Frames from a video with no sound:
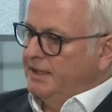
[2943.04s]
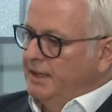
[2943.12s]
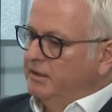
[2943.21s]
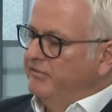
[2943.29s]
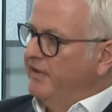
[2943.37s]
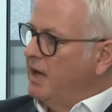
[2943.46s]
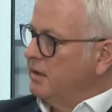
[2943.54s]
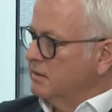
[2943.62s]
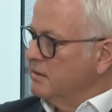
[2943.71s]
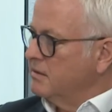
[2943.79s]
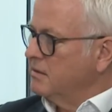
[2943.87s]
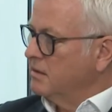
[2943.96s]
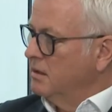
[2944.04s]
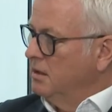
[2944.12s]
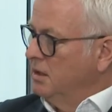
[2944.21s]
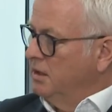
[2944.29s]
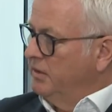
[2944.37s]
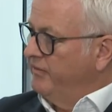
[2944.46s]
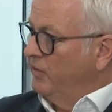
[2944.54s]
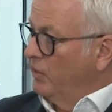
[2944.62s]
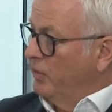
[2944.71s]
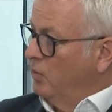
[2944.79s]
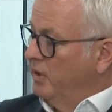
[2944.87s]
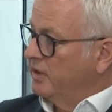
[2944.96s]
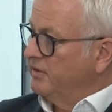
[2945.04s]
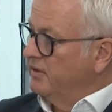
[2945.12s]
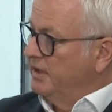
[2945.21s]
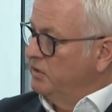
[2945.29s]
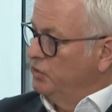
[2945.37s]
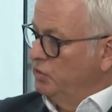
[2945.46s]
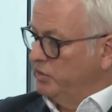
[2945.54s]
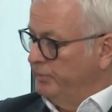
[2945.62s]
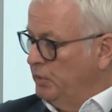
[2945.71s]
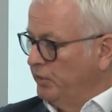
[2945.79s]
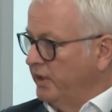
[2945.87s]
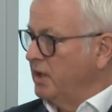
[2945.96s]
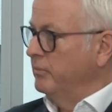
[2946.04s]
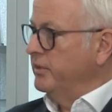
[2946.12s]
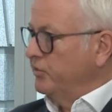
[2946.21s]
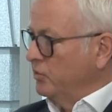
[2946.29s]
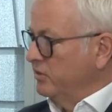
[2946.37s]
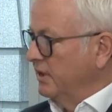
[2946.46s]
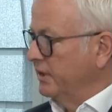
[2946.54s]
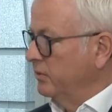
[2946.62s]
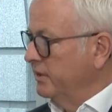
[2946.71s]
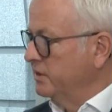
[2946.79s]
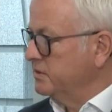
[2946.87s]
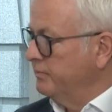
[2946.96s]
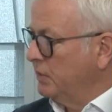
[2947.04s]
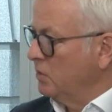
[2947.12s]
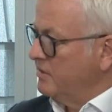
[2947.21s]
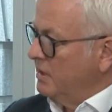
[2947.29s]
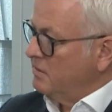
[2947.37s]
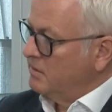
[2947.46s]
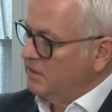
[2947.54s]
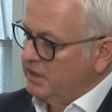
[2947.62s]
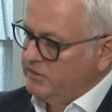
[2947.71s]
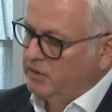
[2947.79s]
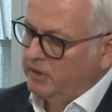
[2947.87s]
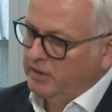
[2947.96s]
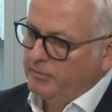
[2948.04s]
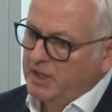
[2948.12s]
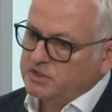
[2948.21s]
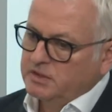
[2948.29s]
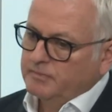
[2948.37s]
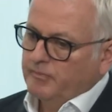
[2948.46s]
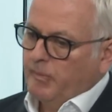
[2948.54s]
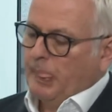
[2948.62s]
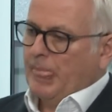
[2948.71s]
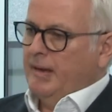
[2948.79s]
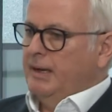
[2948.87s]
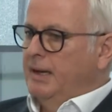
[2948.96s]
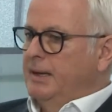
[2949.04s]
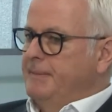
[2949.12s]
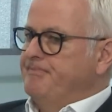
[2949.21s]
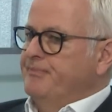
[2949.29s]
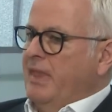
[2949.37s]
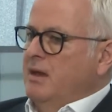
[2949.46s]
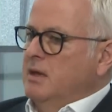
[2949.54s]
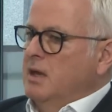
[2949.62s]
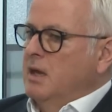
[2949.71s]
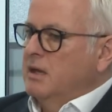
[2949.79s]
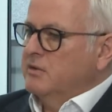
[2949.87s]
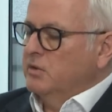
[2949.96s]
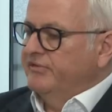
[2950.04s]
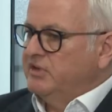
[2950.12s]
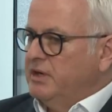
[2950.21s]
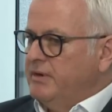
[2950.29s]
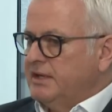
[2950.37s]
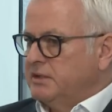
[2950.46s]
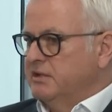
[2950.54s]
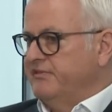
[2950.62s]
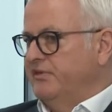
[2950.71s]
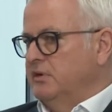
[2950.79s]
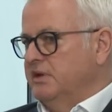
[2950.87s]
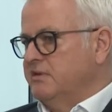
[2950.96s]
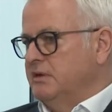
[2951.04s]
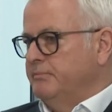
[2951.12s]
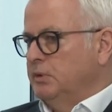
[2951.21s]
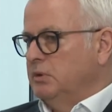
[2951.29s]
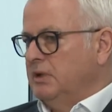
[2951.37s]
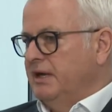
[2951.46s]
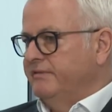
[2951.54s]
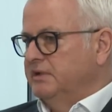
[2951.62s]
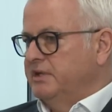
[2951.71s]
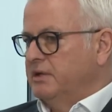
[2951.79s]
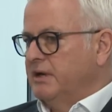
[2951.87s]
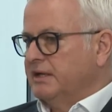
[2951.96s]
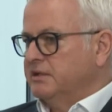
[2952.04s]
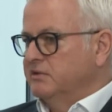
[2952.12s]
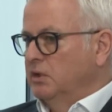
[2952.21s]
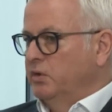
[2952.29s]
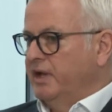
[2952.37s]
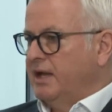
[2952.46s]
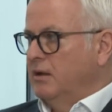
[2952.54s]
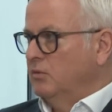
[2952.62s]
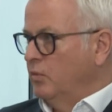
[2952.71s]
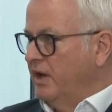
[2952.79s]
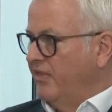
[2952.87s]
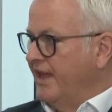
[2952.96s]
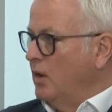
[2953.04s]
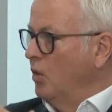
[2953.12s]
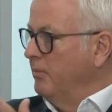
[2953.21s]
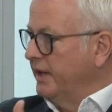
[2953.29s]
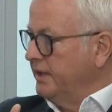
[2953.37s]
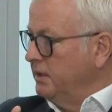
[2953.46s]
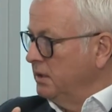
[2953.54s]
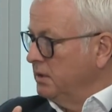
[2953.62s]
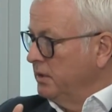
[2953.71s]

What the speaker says: in advance for the work that they do to put the company through the liquidation process, as you can imagine. So if directors, for example, have a director's loan account where they owe money